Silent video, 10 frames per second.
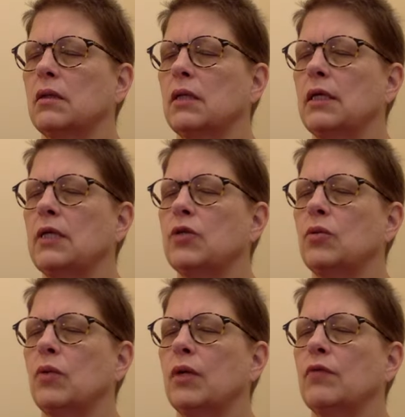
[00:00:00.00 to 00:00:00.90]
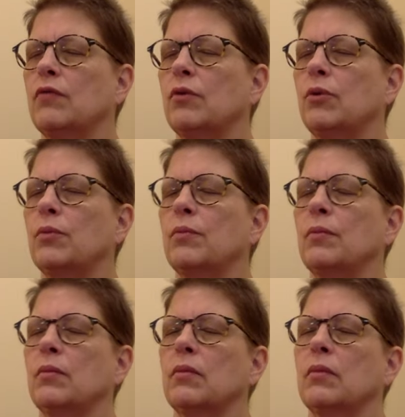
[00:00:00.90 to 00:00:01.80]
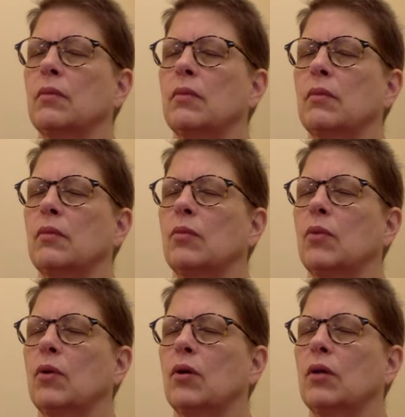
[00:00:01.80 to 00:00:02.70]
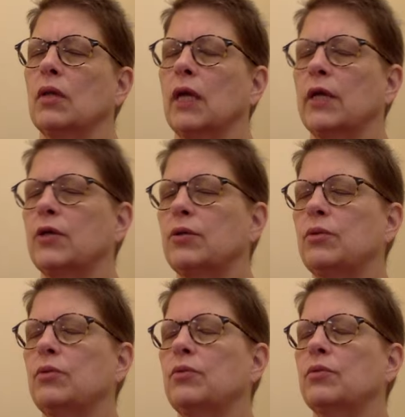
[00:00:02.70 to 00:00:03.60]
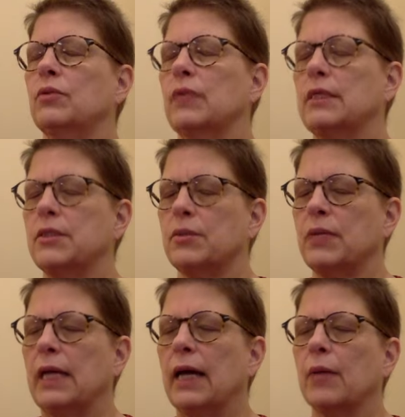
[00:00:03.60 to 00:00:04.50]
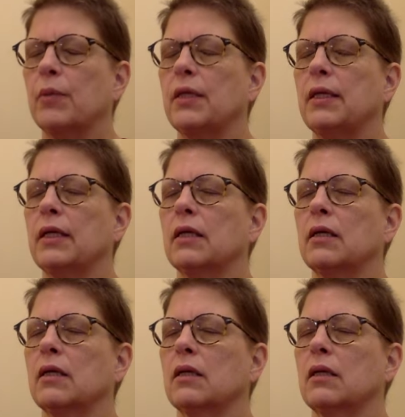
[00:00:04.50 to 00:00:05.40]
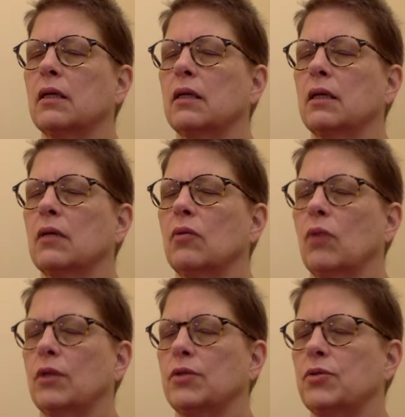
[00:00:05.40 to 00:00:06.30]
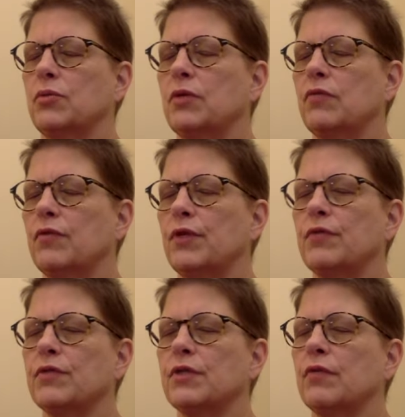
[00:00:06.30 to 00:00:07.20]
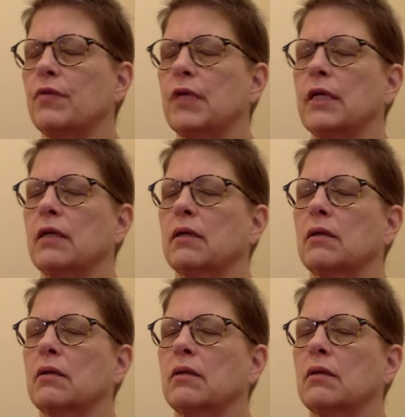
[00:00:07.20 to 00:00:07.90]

each one of whom, like you, wants to be happy, wants to be free of suffering,